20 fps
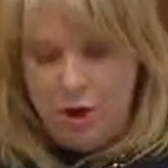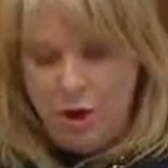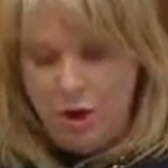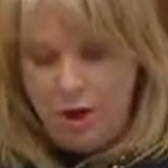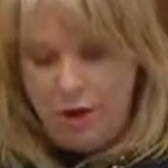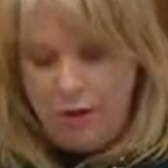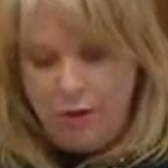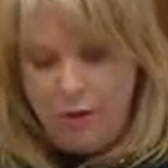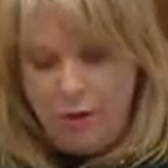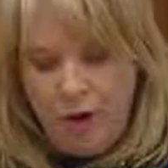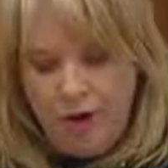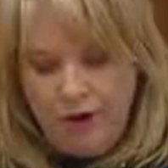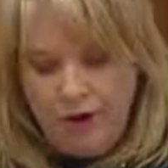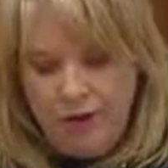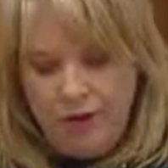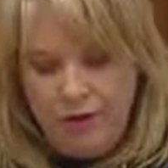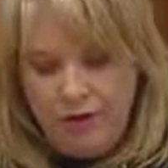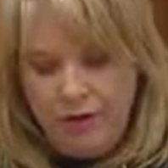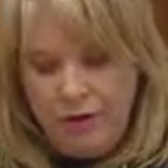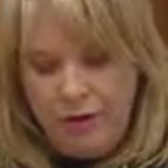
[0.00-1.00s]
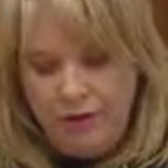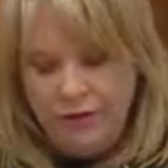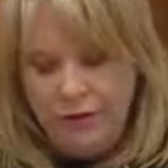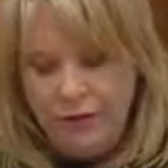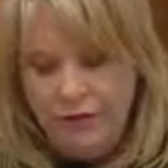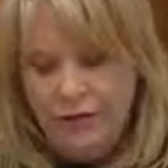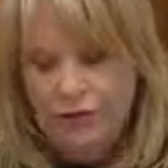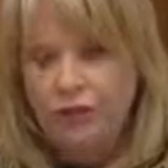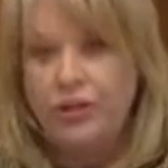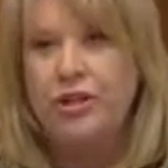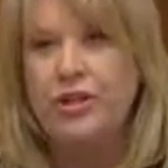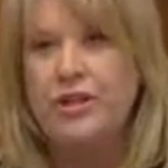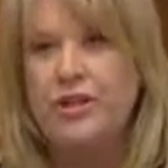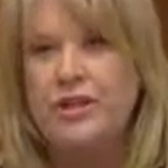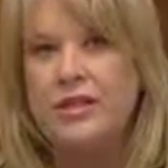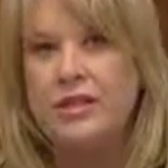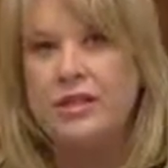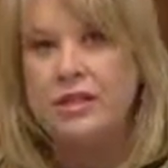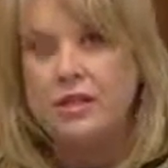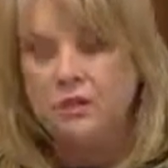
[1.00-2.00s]
One aircraft concluded a
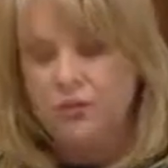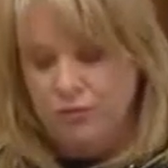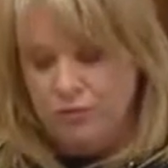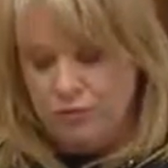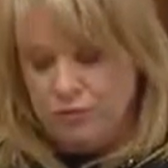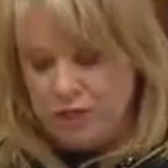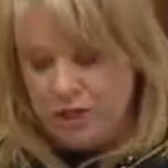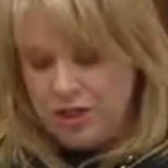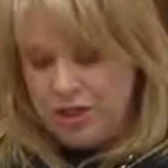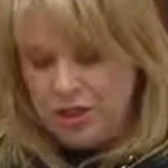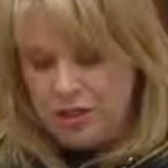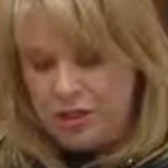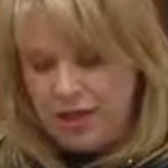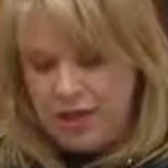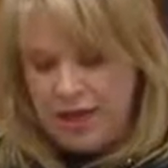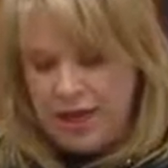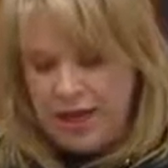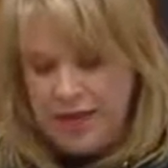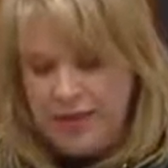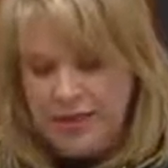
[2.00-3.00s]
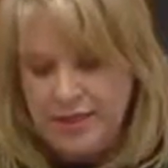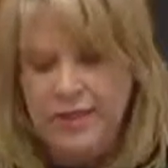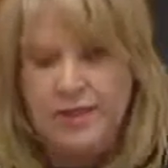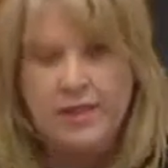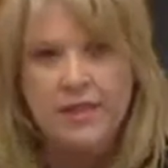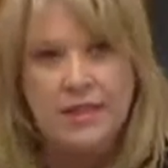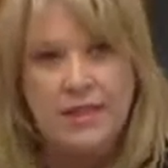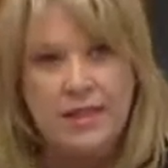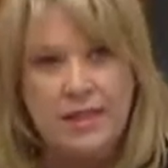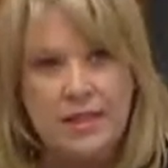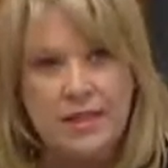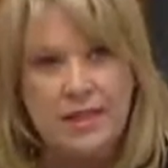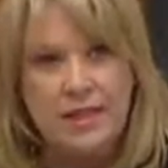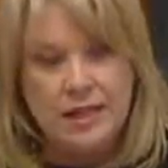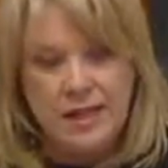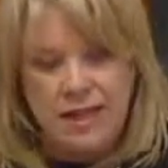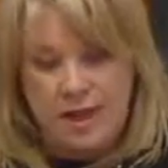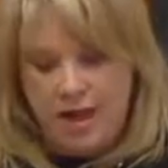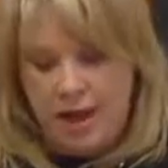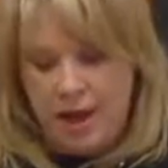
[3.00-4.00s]
single mission lasting
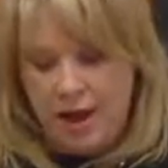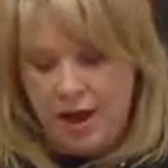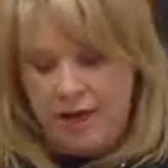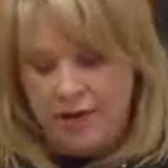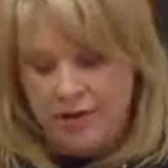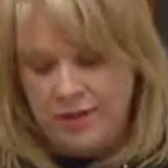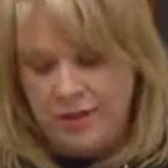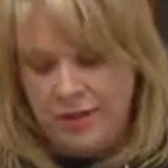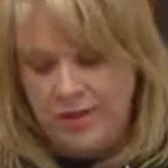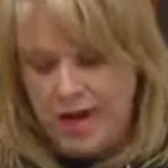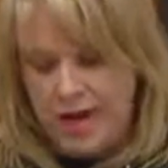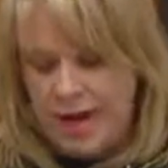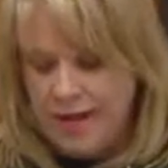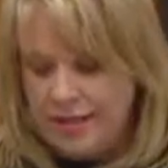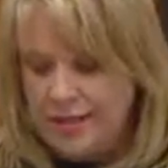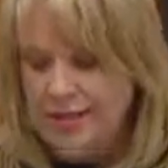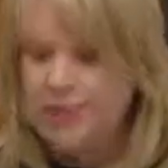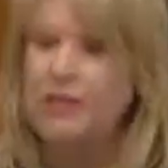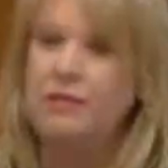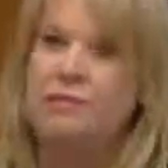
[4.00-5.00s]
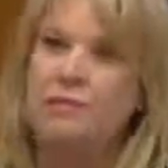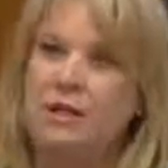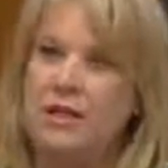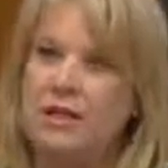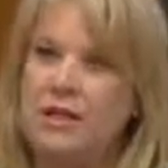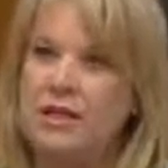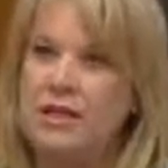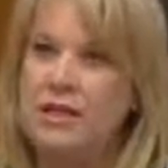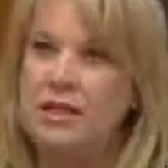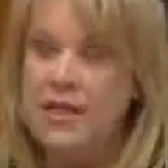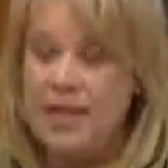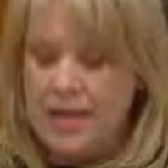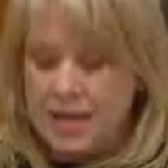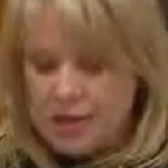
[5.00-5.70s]
16 hours and 18 minutes,